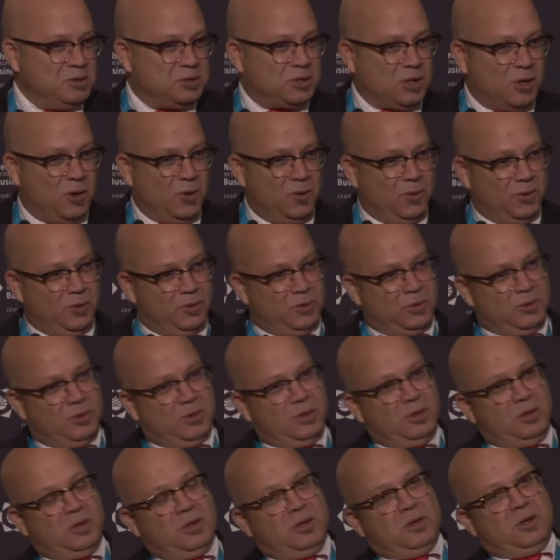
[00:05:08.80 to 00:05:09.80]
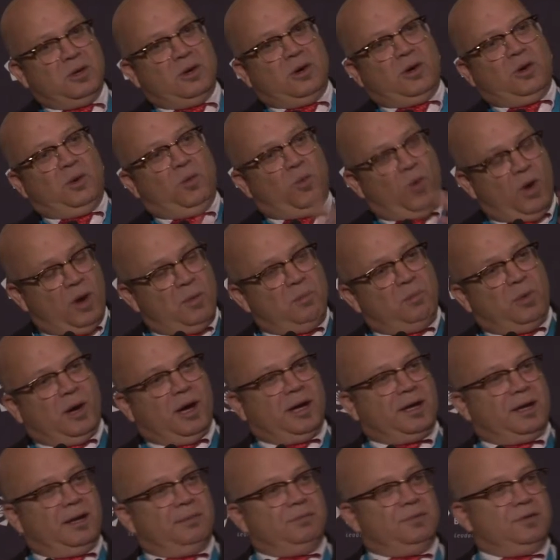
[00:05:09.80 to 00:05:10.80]
So, on the one
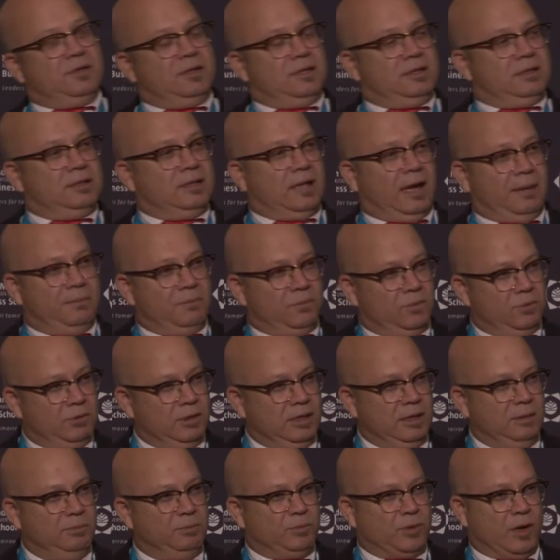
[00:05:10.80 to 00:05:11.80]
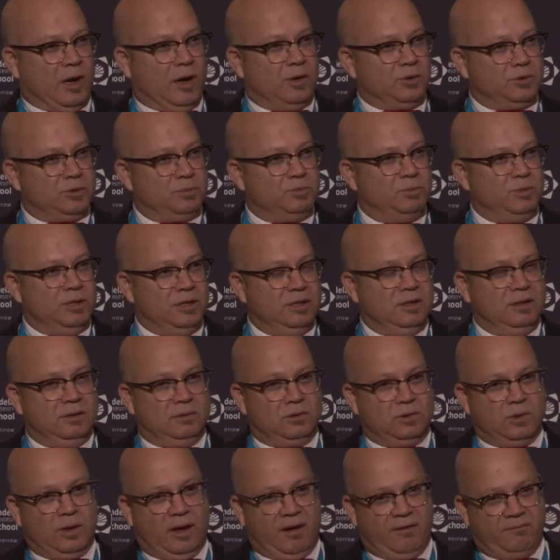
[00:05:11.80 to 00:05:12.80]
part, I think I'm really proud
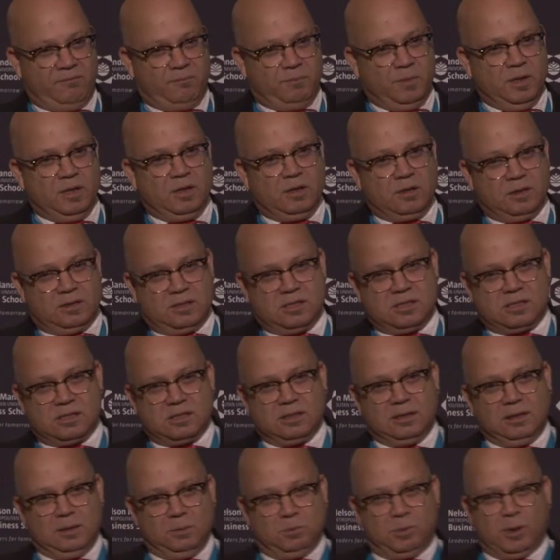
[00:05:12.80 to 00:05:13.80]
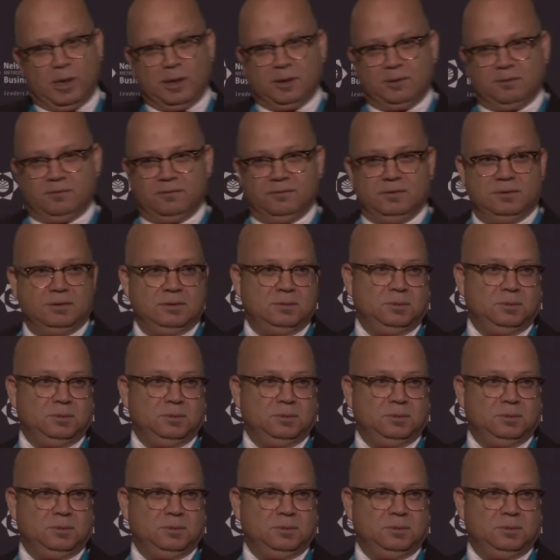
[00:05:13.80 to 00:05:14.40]
to have been consistently part of